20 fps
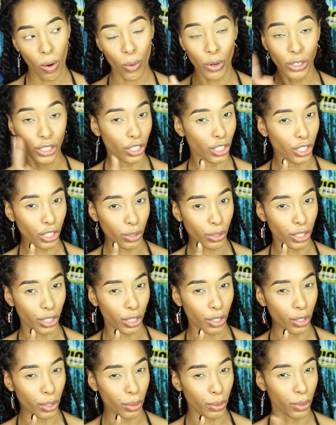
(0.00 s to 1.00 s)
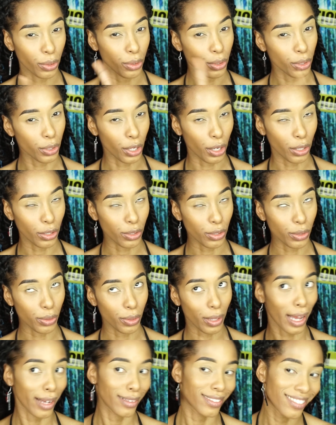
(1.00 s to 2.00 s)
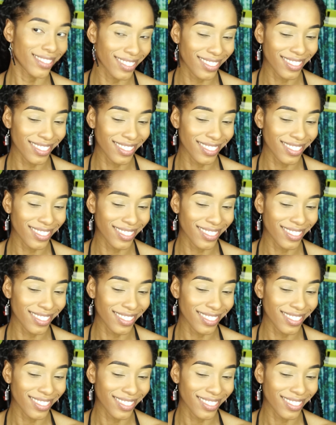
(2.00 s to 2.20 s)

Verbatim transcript: or just search it on Google. You can also do that.